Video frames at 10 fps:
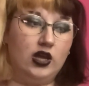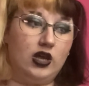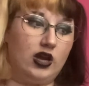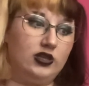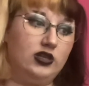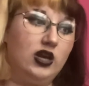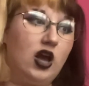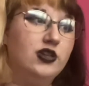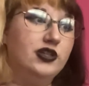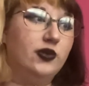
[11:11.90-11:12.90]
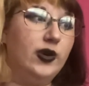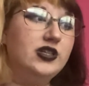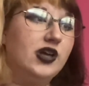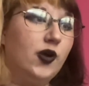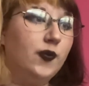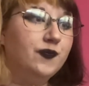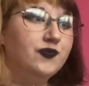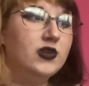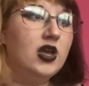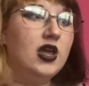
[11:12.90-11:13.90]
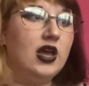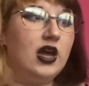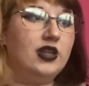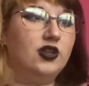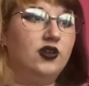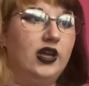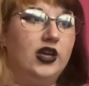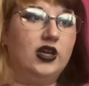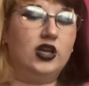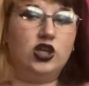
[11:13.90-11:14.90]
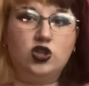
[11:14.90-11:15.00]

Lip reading: And then they got to the window, and they're like,